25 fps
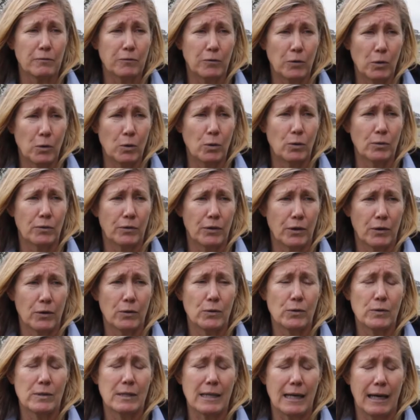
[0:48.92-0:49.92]
for
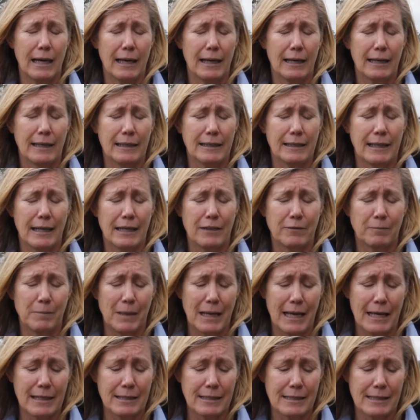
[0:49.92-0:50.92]
those uh, native
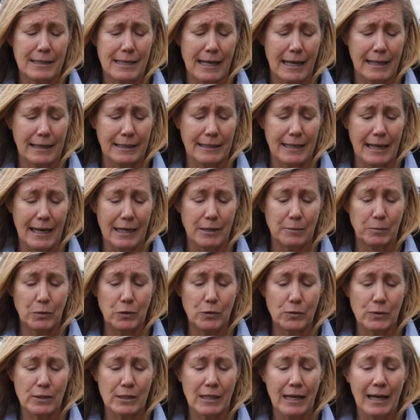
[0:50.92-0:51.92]
plants and
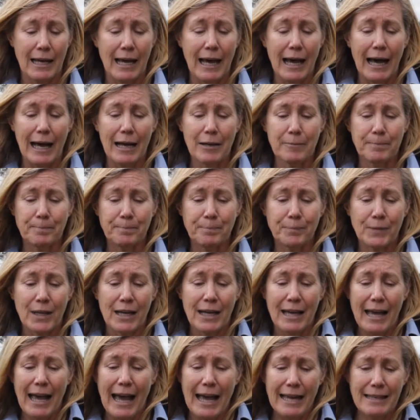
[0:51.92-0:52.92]
animals. Um,
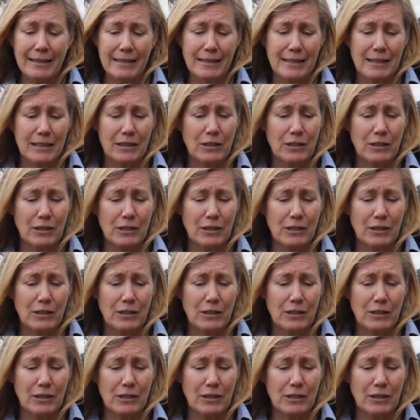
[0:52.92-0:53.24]
and